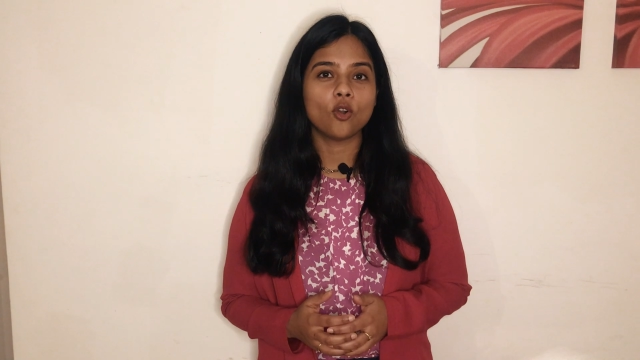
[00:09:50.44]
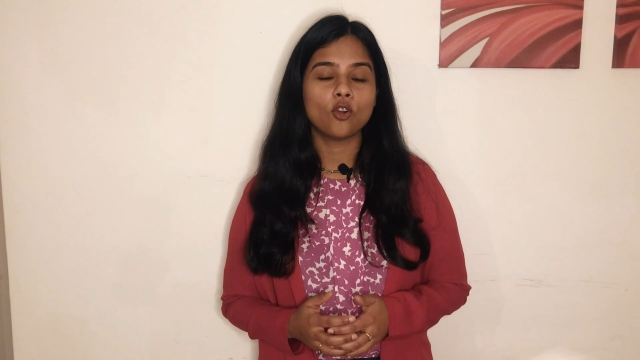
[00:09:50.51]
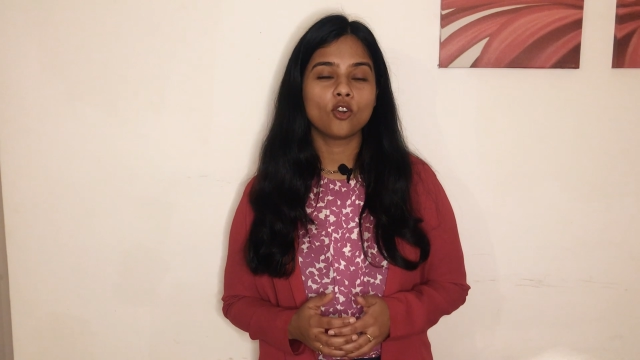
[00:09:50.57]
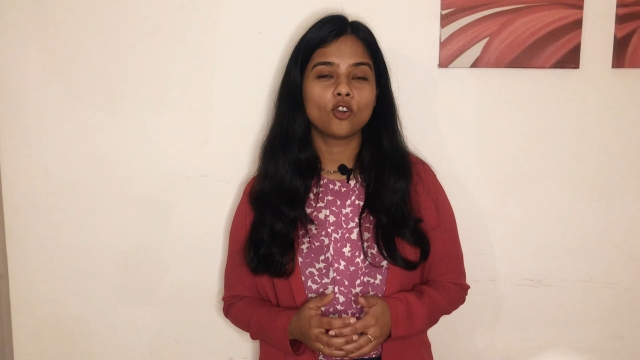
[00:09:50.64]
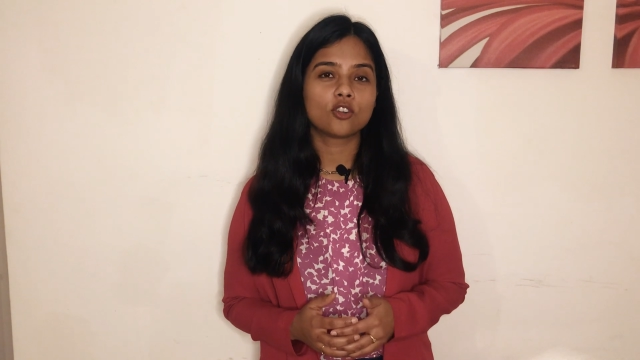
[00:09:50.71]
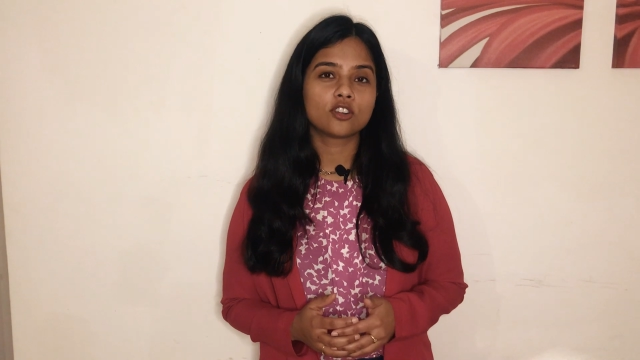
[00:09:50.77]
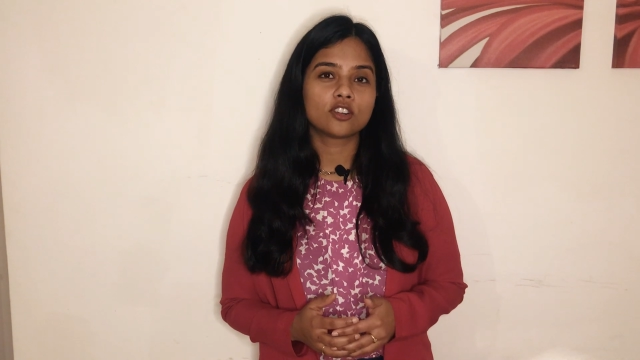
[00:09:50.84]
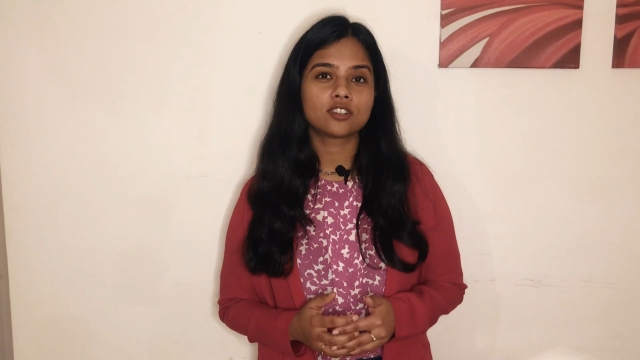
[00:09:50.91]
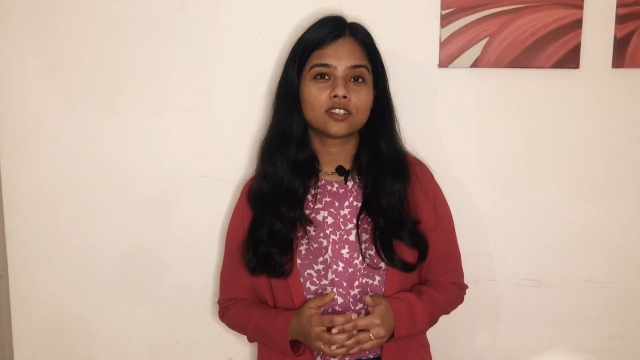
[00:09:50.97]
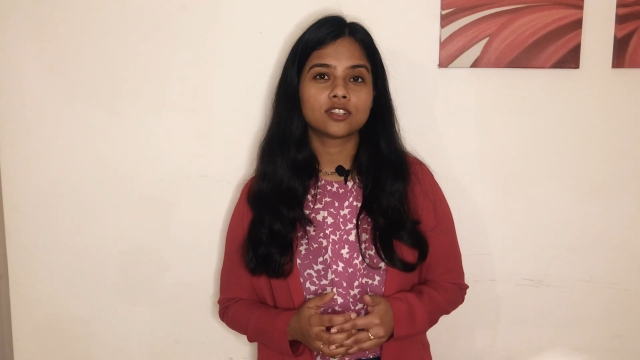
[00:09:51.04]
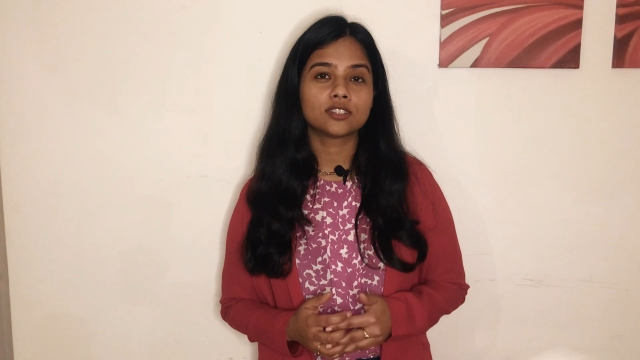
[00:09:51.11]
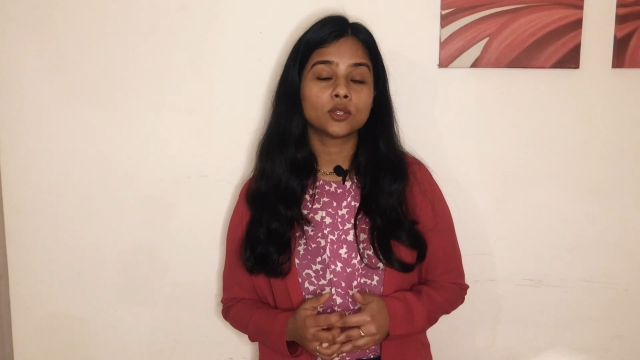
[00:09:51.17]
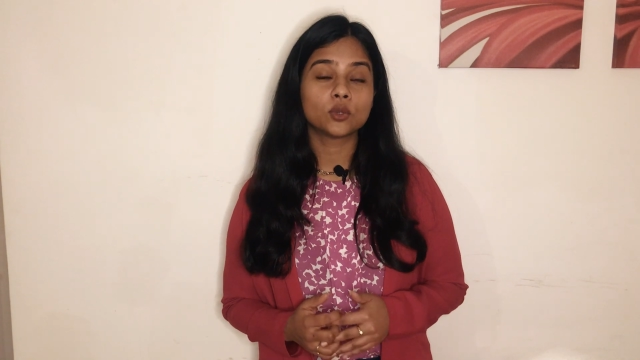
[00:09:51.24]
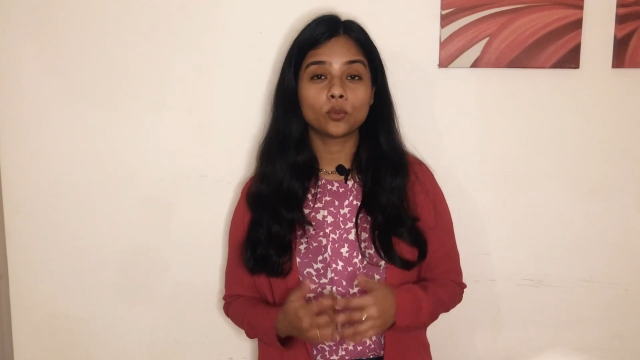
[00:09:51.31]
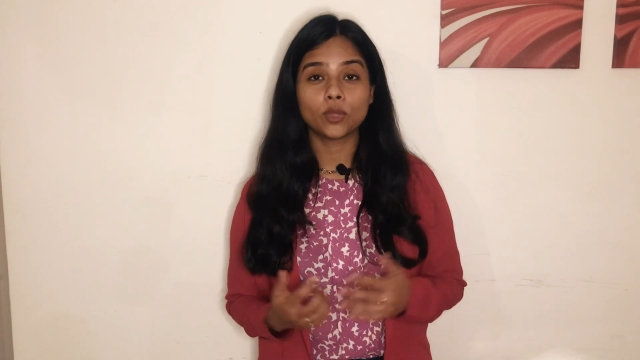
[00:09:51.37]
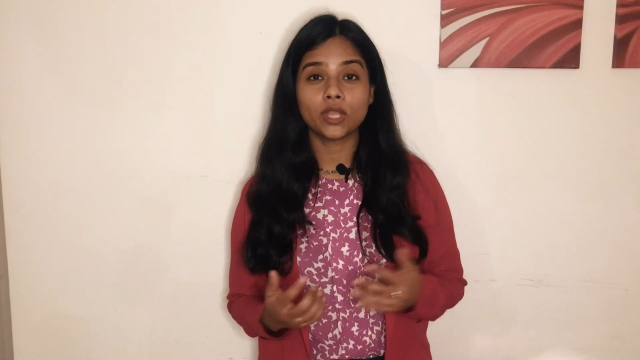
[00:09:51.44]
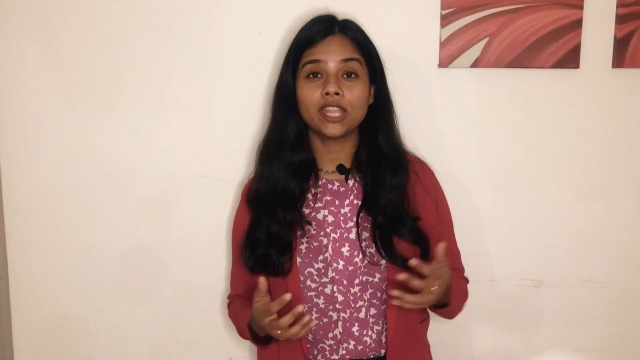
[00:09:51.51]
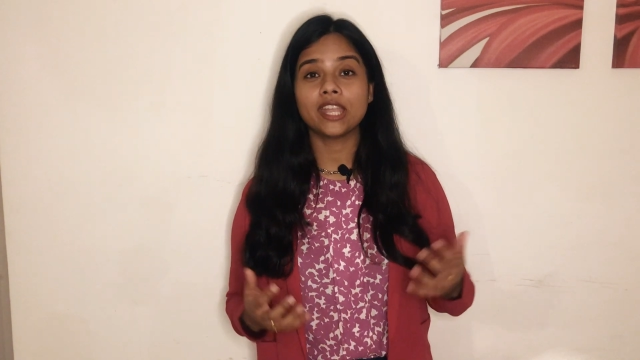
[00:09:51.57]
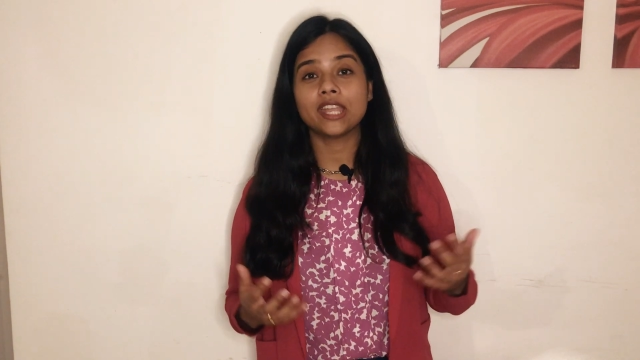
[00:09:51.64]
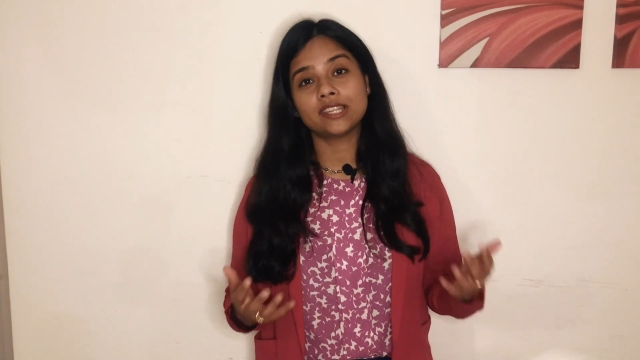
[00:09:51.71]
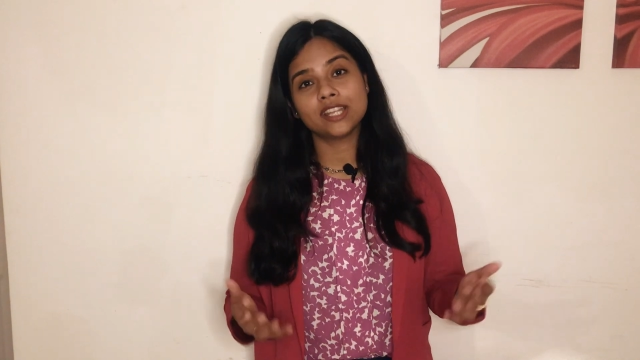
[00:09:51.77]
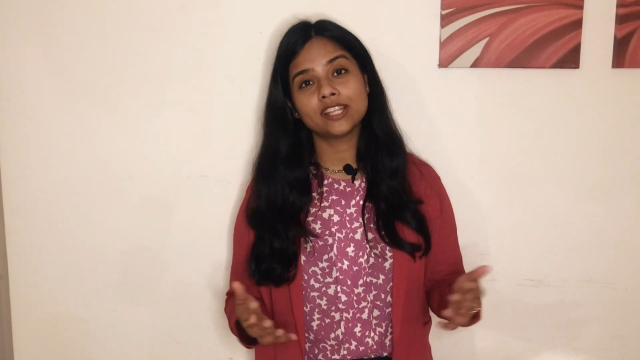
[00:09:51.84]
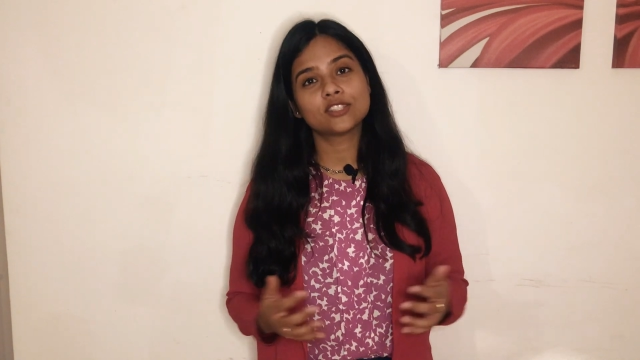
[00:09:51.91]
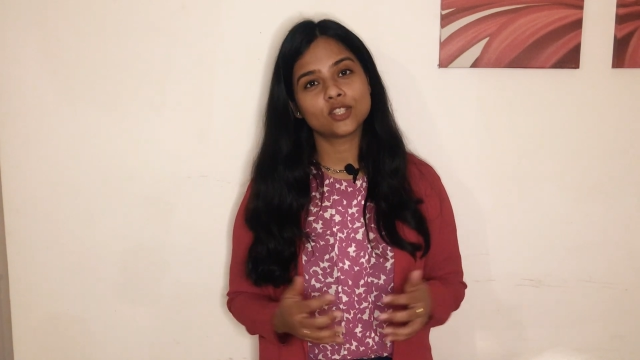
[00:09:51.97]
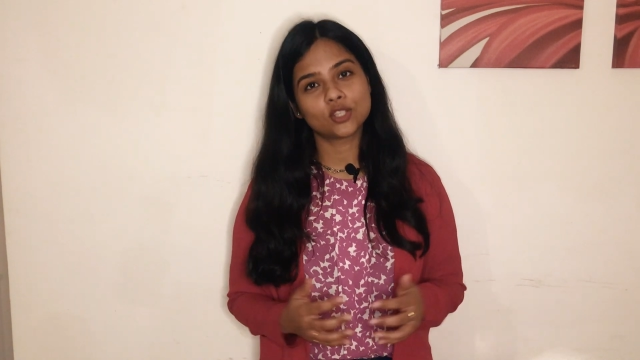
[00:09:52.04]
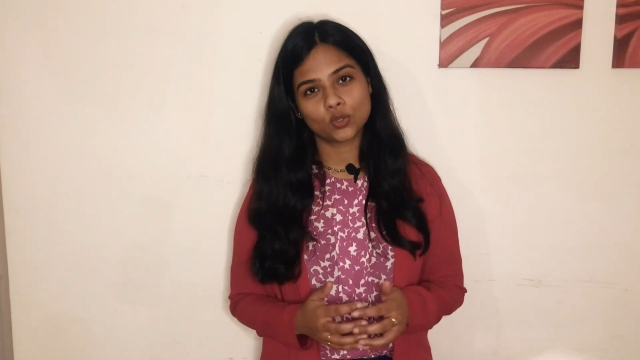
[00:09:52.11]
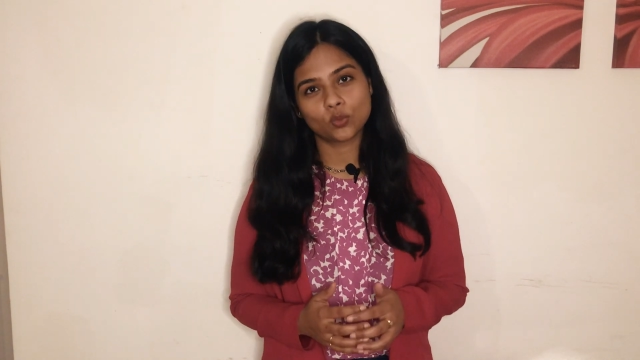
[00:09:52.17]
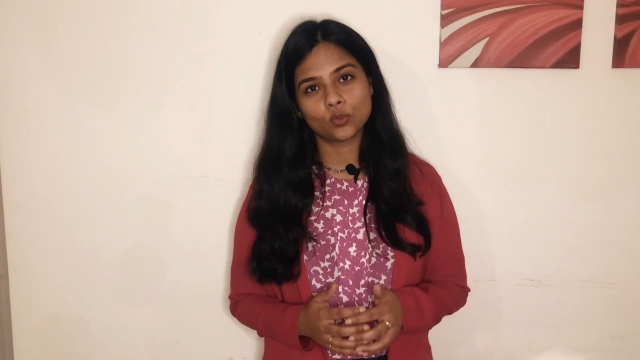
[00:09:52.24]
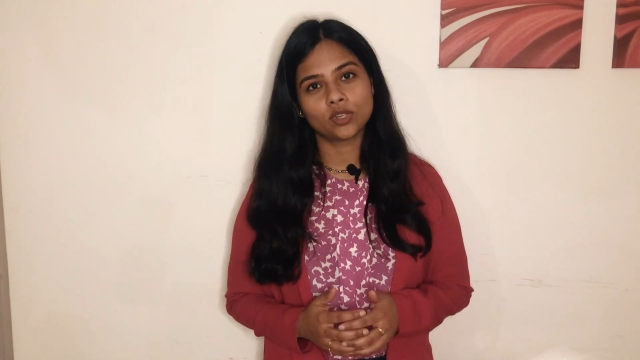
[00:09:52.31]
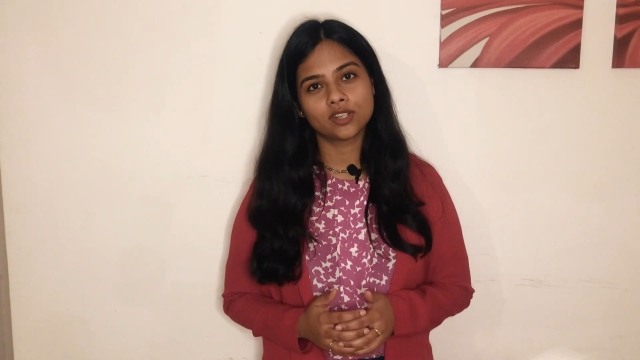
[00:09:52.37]
or the way
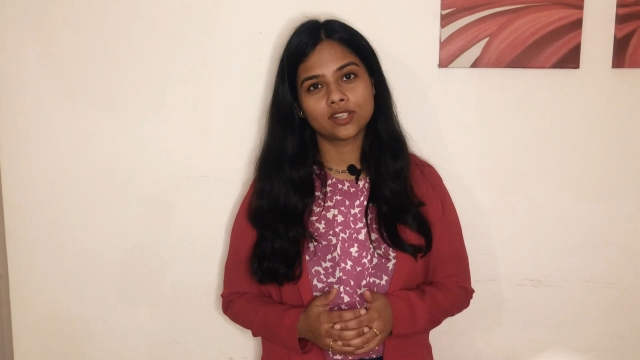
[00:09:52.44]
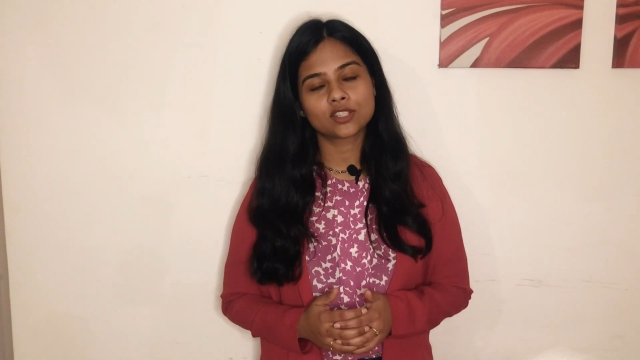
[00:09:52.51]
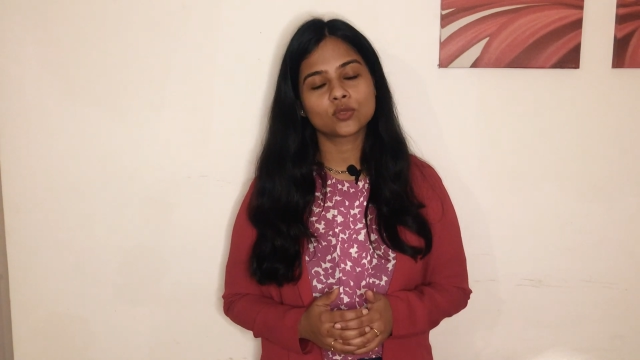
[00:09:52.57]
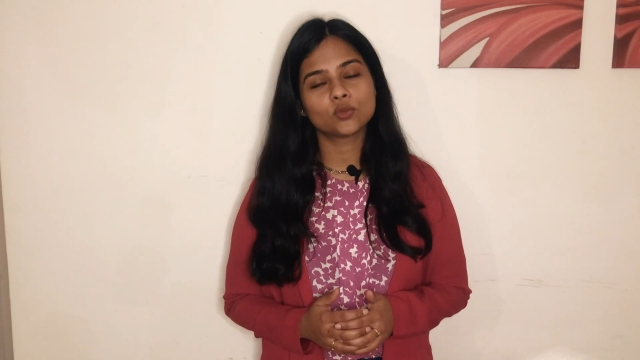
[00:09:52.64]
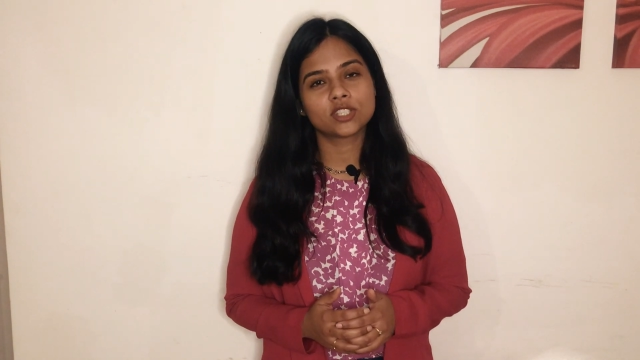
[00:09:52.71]
NHS works,